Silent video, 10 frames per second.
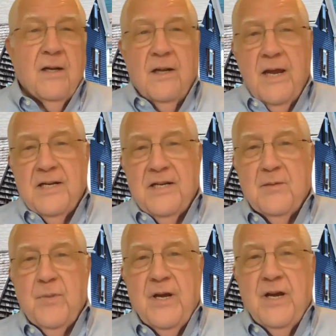
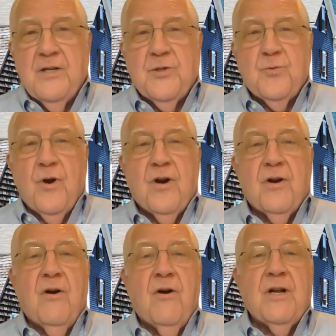landing page
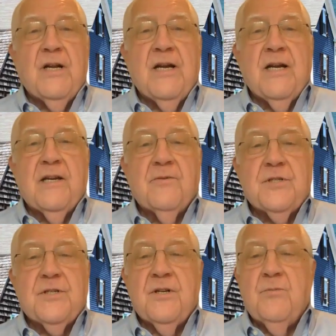where online
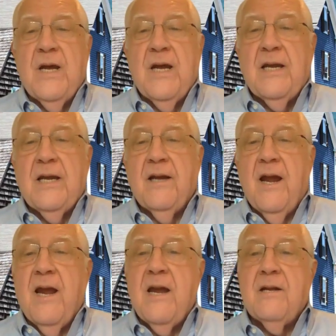gifts can make,
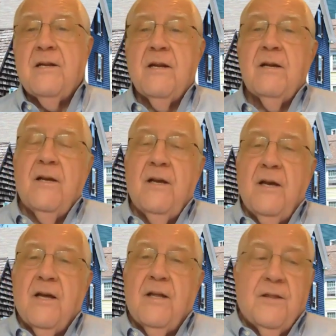and
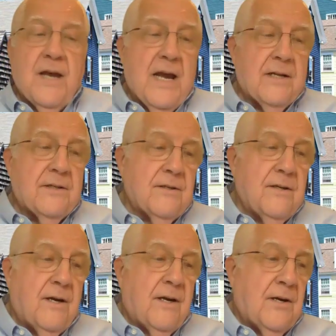that
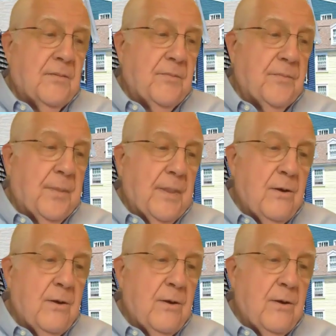um,